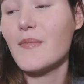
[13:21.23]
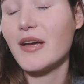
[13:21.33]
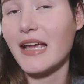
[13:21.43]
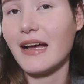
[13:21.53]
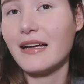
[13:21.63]

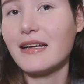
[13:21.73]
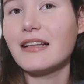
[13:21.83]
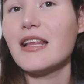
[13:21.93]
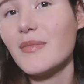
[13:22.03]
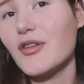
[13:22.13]
But yeah,
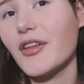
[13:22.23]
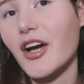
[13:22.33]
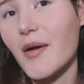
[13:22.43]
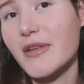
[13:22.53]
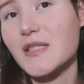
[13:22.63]
let me know
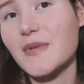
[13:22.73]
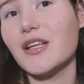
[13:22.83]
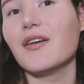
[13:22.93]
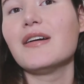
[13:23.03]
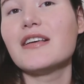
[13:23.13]
in the comments
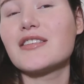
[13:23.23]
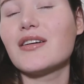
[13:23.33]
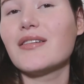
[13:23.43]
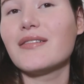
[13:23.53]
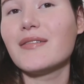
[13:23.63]
below.
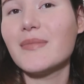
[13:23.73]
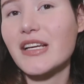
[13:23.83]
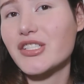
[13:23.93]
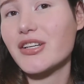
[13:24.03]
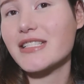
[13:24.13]
So
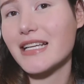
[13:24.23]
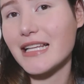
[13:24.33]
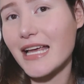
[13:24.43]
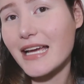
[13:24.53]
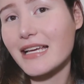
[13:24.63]
make sure to
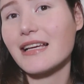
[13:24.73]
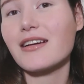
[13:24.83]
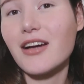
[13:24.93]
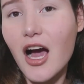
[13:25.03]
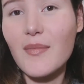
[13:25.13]
like,
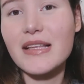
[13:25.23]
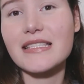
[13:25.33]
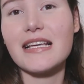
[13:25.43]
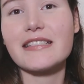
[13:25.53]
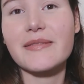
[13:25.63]

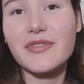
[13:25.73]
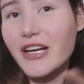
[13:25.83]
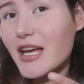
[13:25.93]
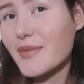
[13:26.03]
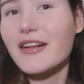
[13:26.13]
comment, and
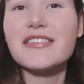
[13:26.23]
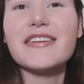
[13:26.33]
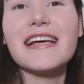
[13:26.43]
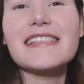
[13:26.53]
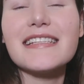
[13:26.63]
subscribe, and I'll
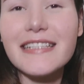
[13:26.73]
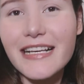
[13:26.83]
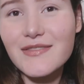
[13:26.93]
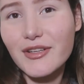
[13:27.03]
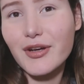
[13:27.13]
see you guys in the
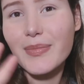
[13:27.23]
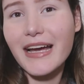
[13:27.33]
next video.